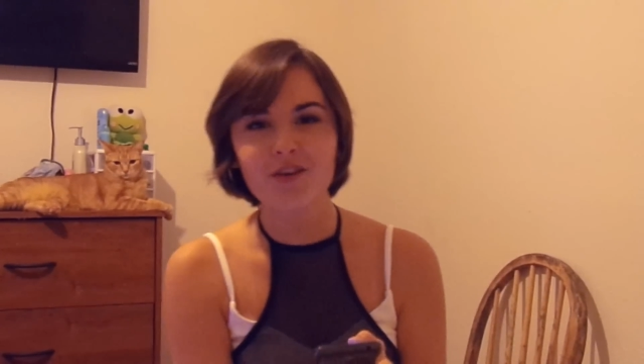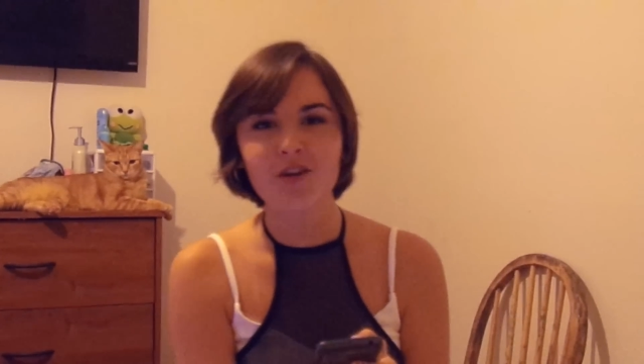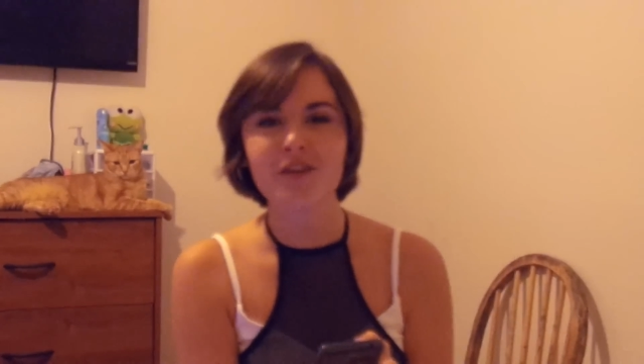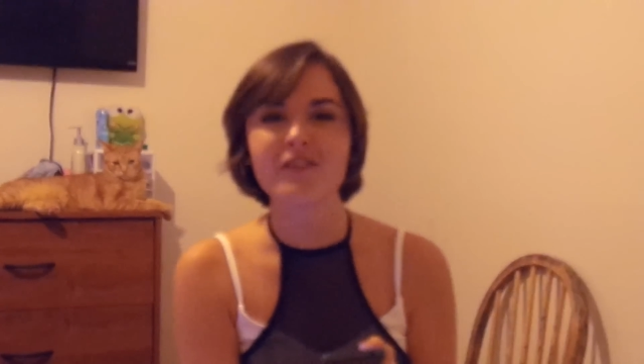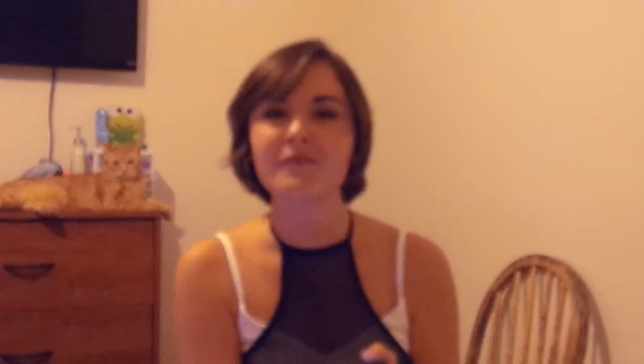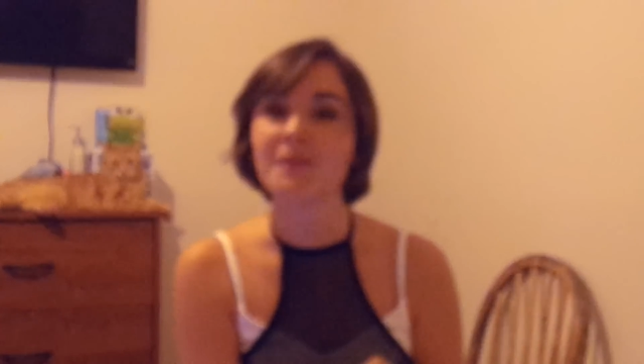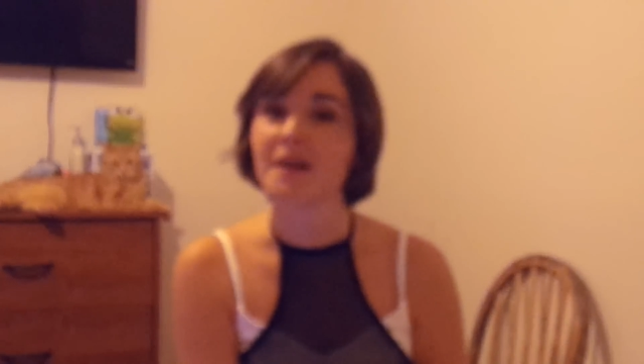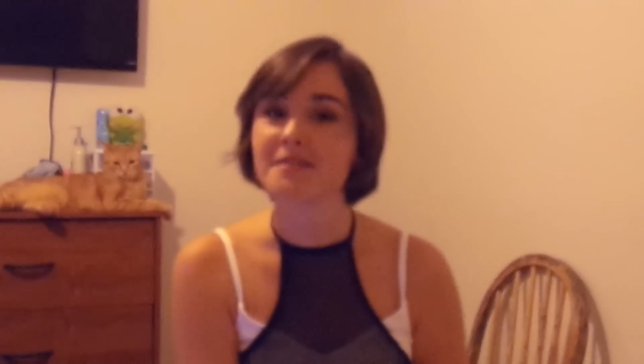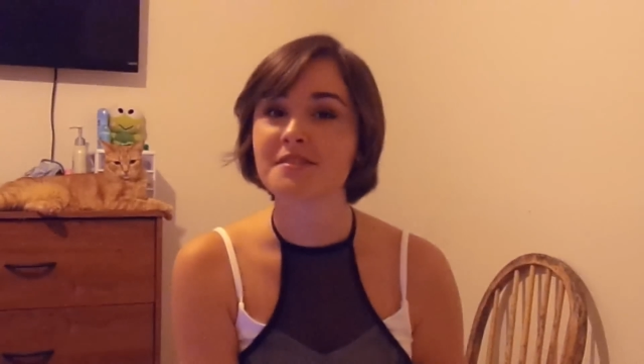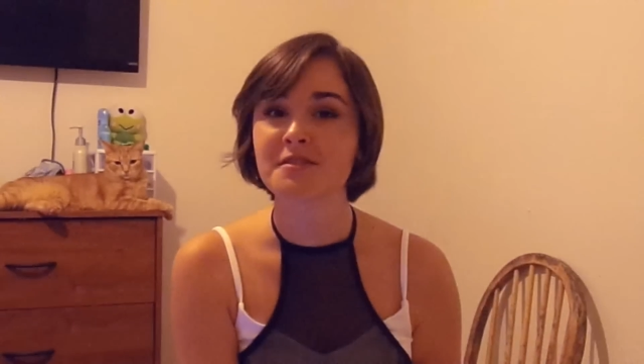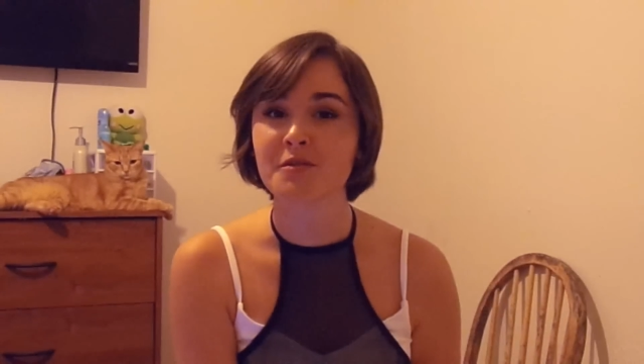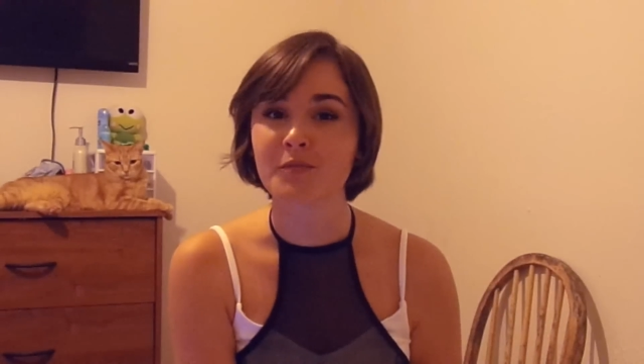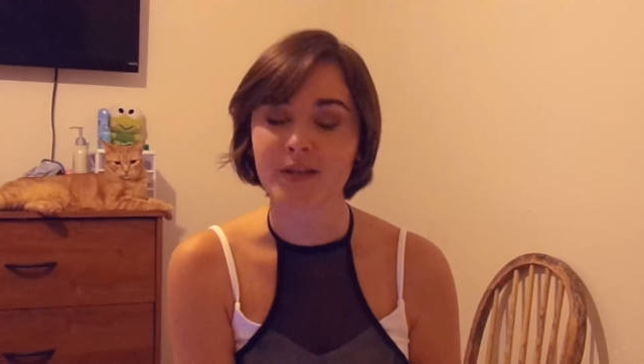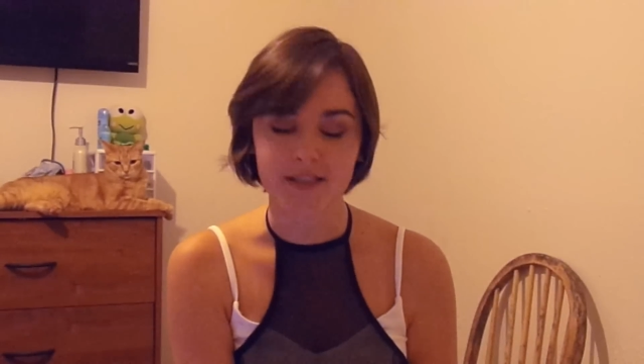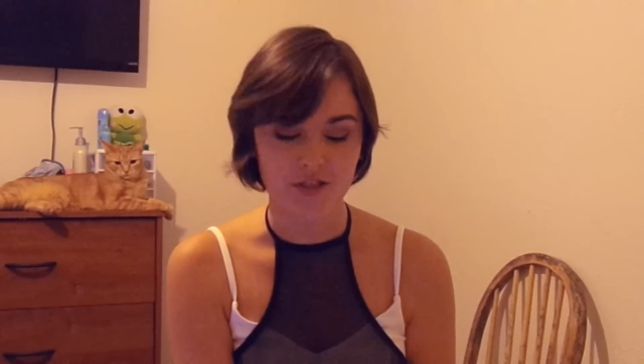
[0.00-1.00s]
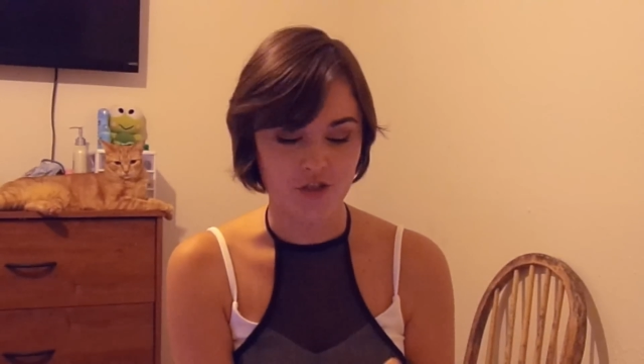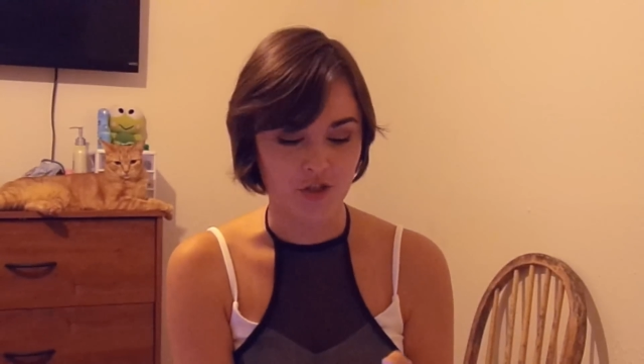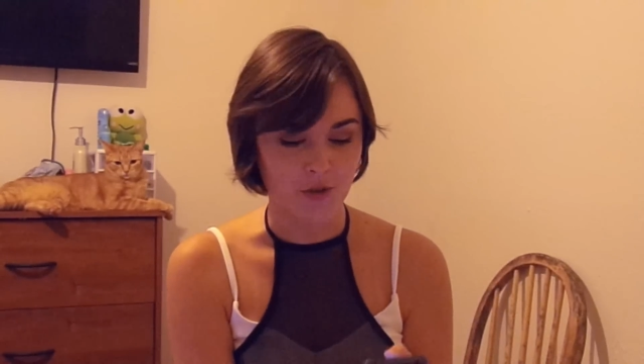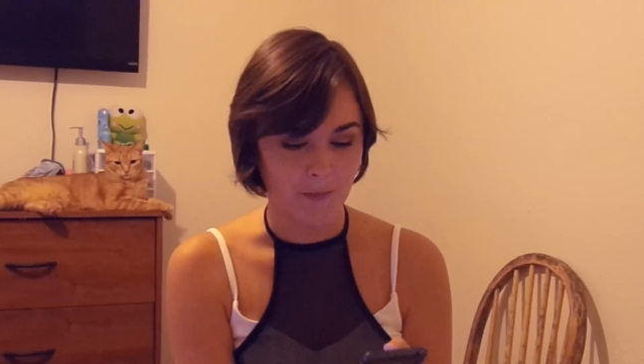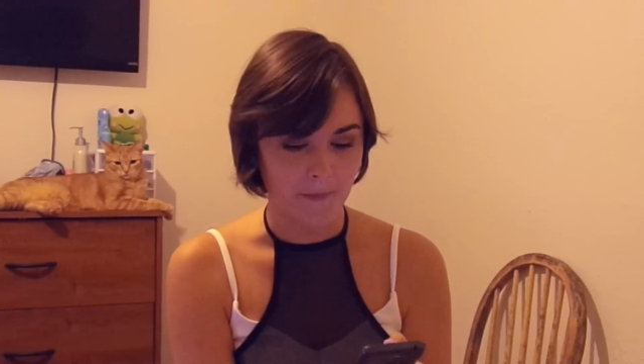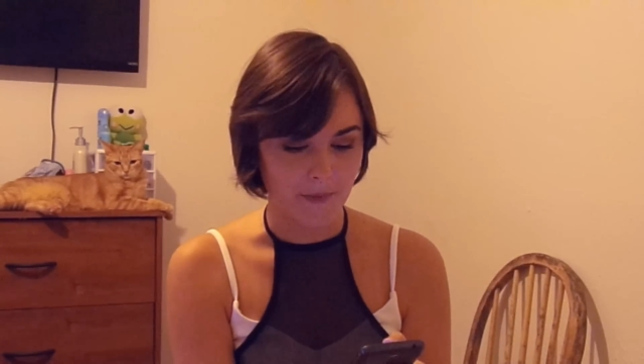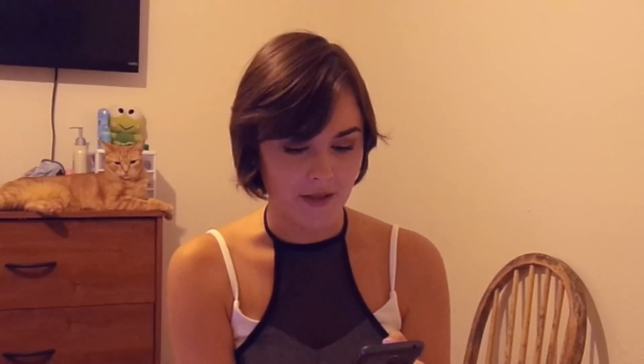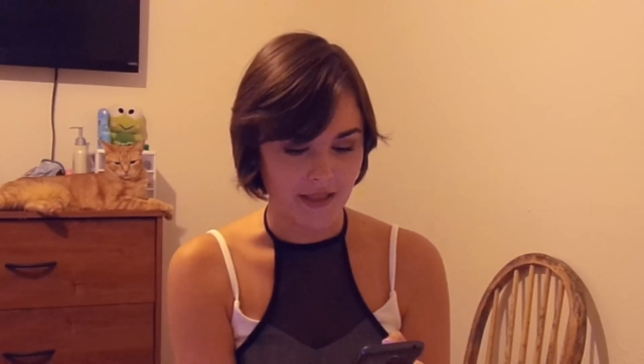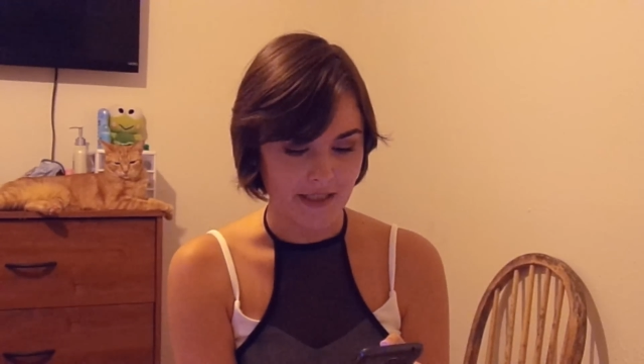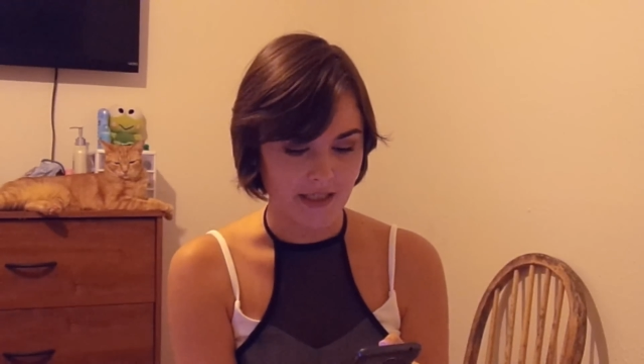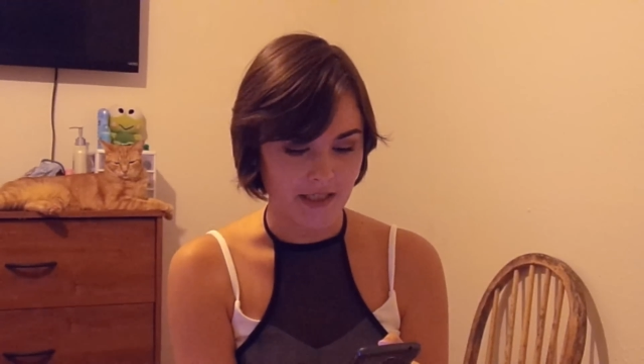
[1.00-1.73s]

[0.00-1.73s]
heard of Monster Rancher, but